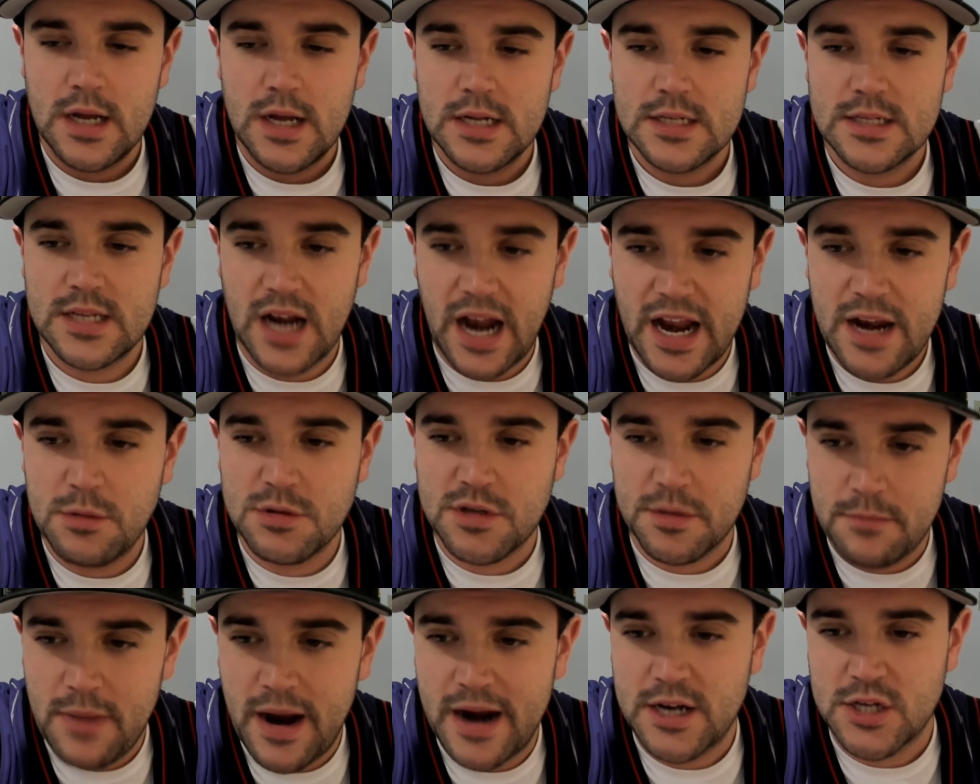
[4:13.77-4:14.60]
Tonight he was
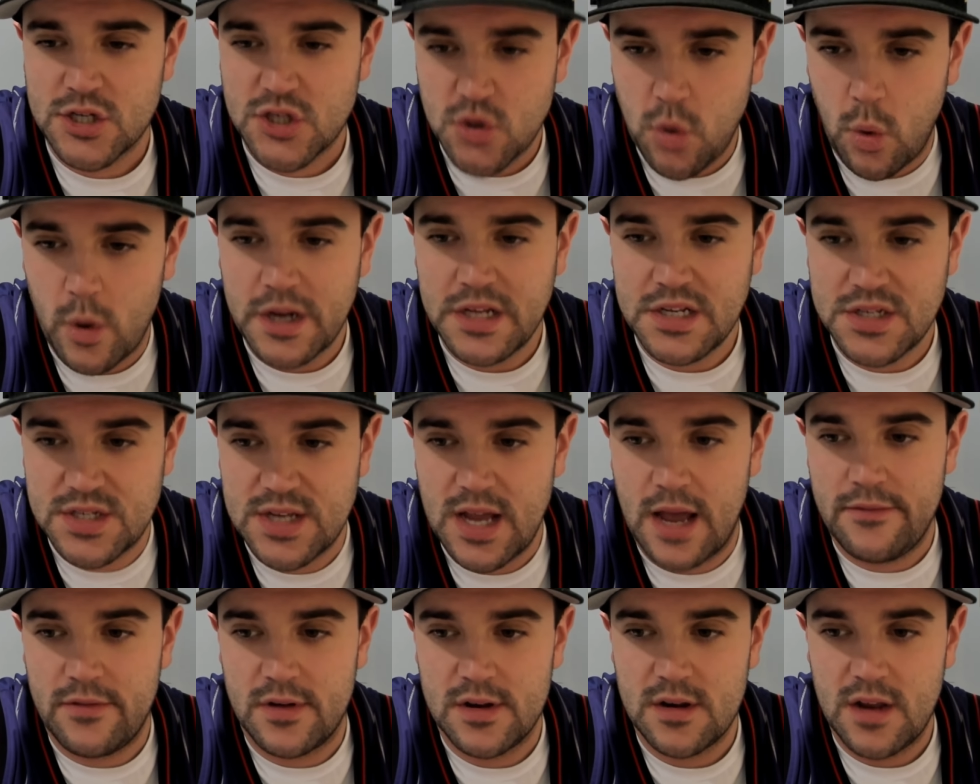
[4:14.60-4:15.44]
a minus
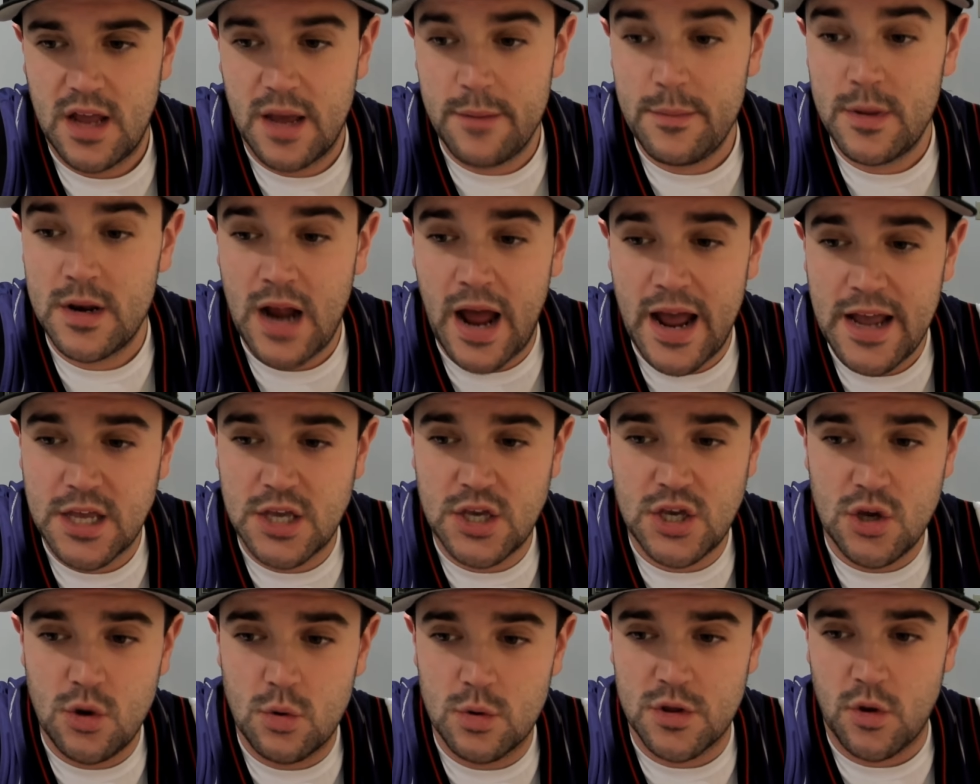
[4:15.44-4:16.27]
27. Him and
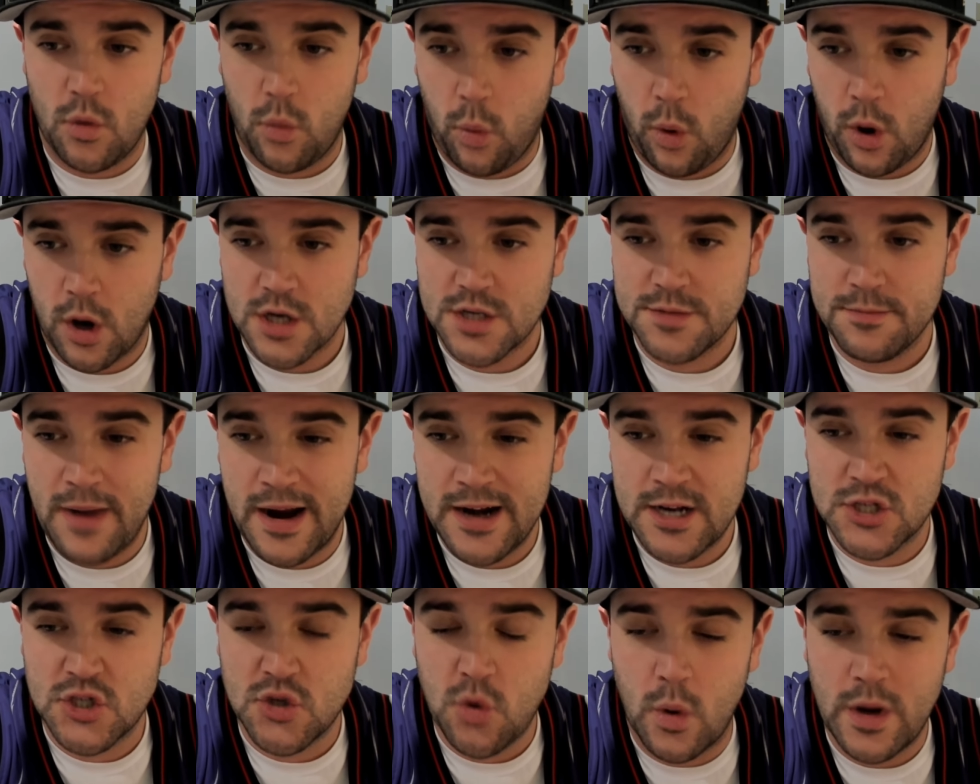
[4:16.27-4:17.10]
IQ were the worst,
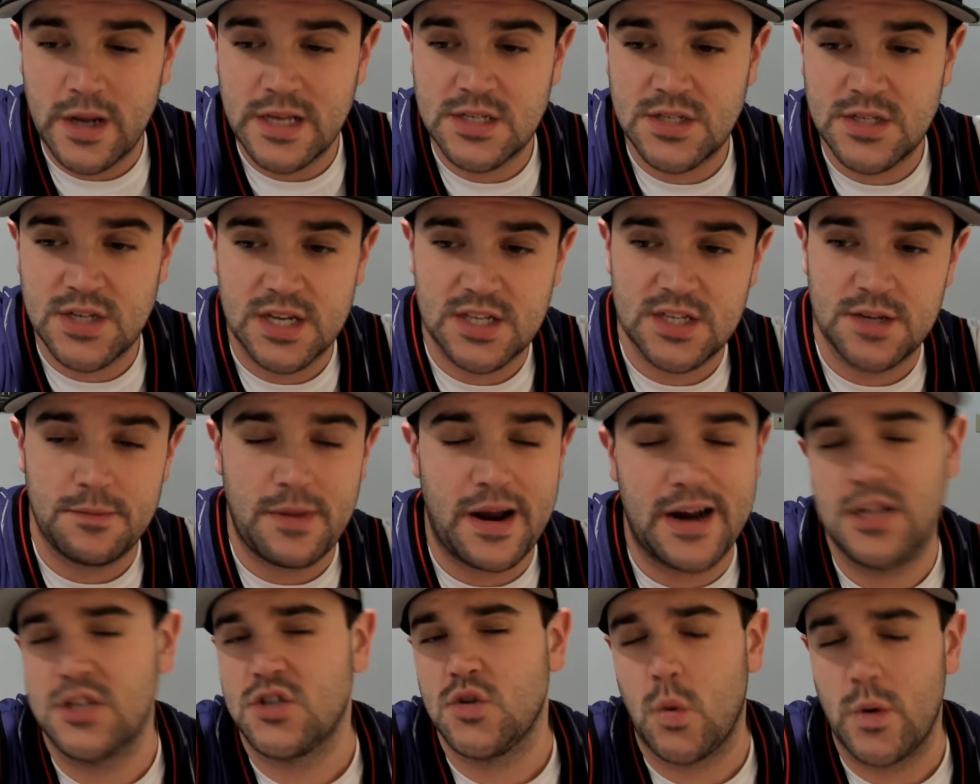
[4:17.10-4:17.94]
minus 26 and
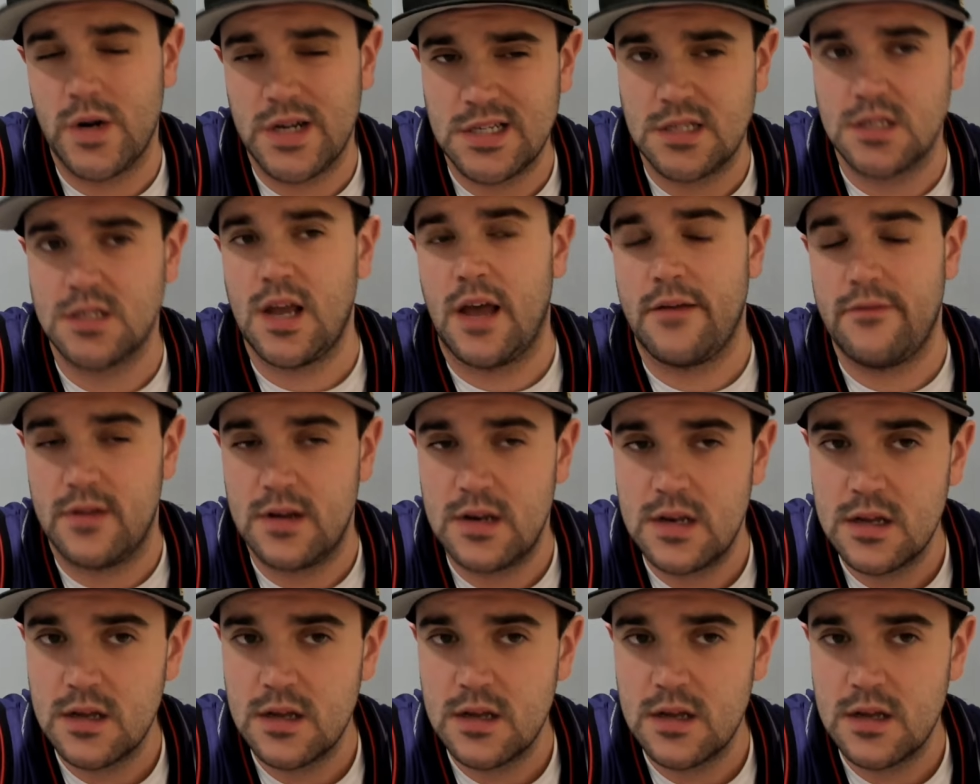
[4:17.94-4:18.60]
minus 27.